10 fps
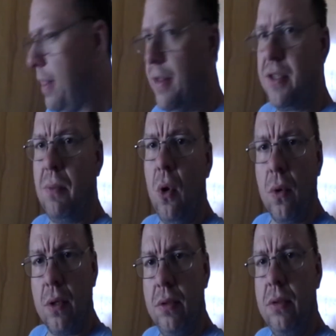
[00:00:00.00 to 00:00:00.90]
The
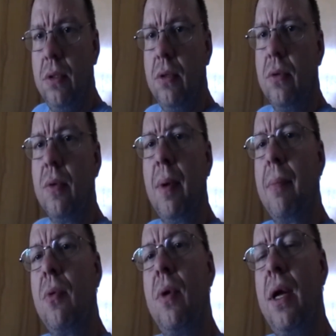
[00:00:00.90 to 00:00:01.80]
smoke.
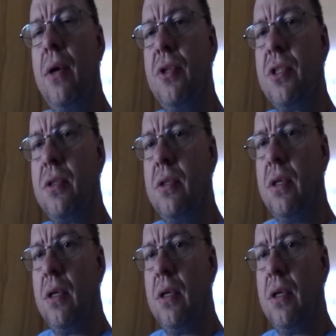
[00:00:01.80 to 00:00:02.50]
Remember when I was